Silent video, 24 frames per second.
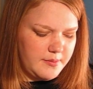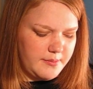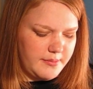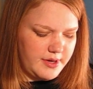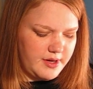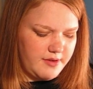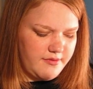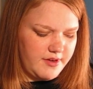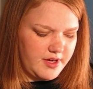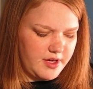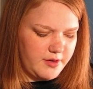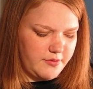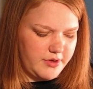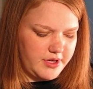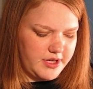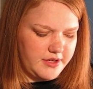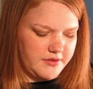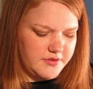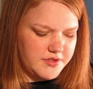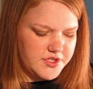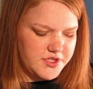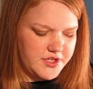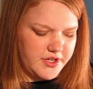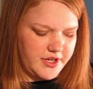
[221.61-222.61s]
but I found when
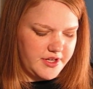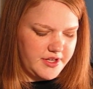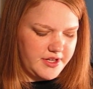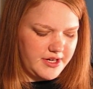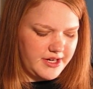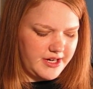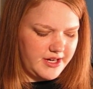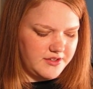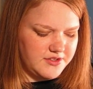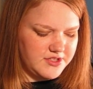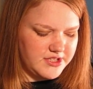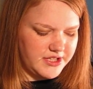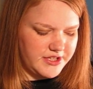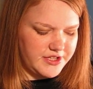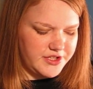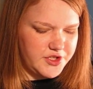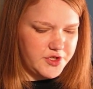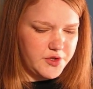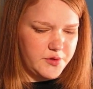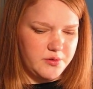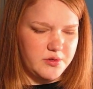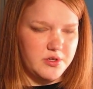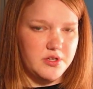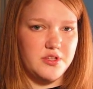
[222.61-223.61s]
I was turning the dial to like a
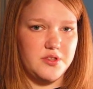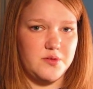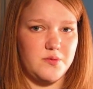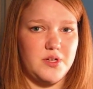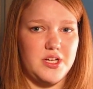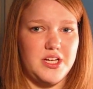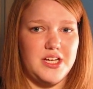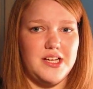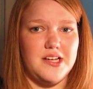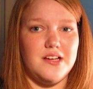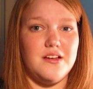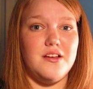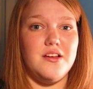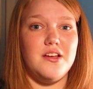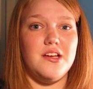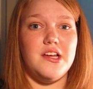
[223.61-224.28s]
2 or 3,